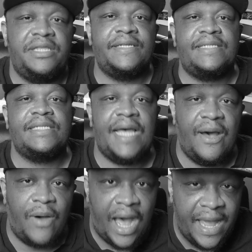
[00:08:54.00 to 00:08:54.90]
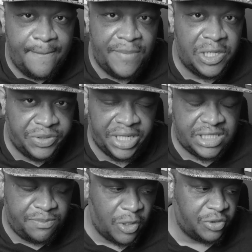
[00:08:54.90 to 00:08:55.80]
this is how I build
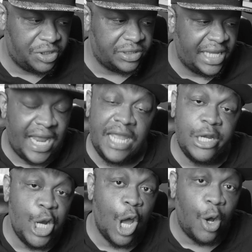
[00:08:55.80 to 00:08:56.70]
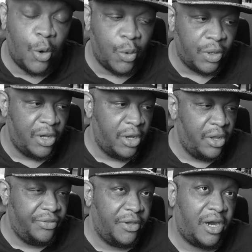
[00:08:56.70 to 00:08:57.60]
exposures. And I know
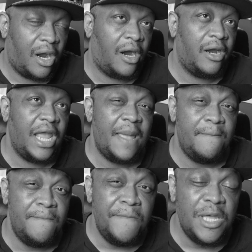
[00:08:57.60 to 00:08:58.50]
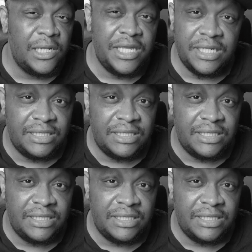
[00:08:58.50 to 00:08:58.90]
there are a million